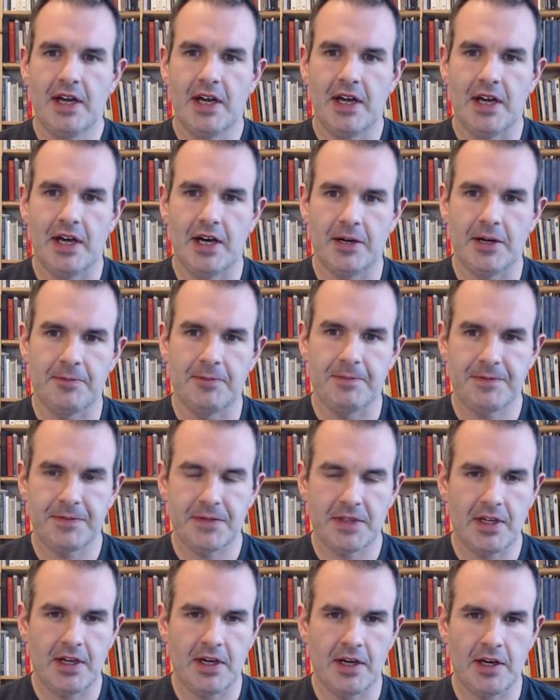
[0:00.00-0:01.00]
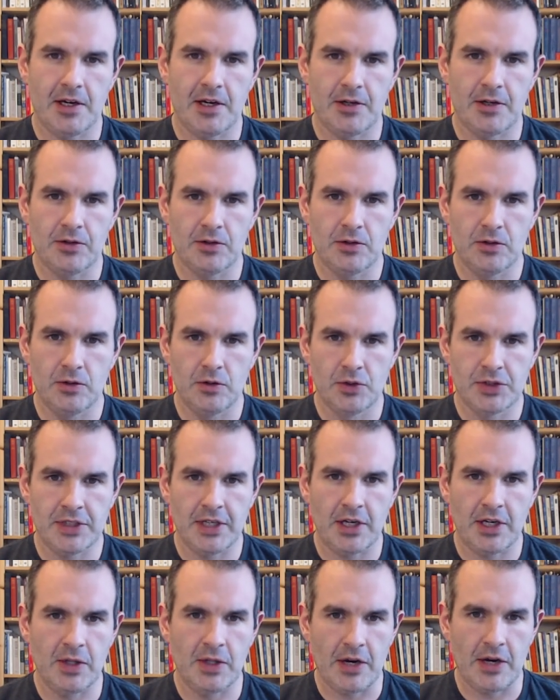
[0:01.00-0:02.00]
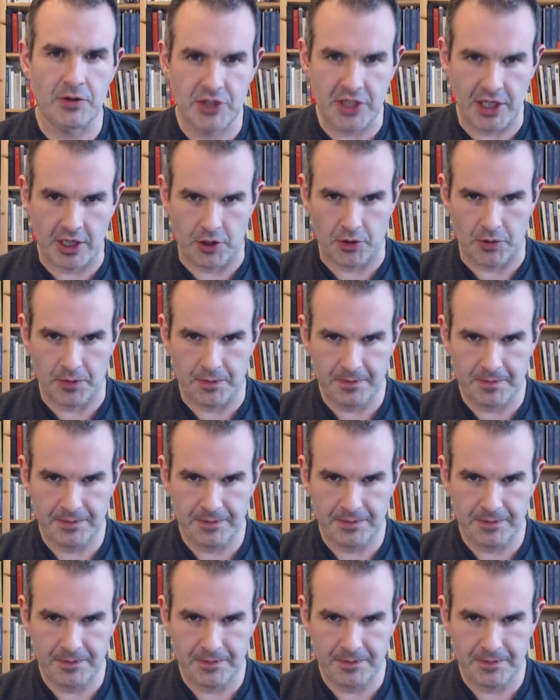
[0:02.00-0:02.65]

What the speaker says: Luzhou Laojiao.